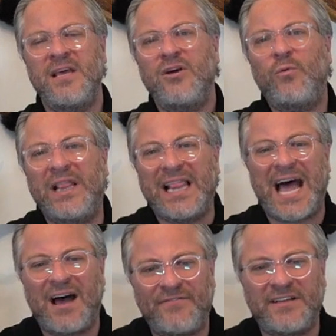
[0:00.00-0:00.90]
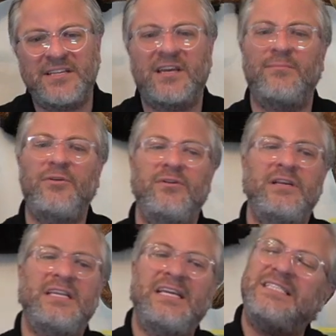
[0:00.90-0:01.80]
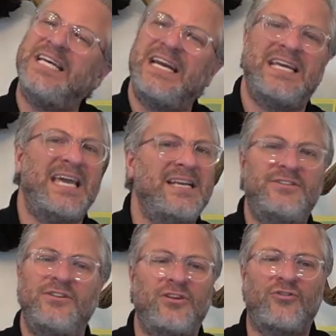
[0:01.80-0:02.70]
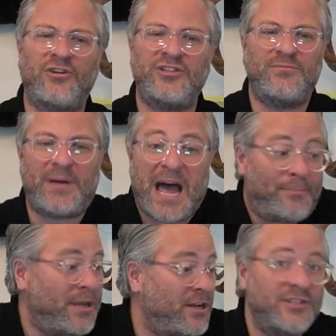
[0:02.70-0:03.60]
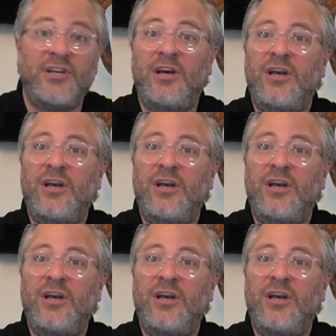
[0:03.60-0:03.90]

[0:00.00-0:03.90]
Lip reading: We laugh as a community dedicated to the Christian path because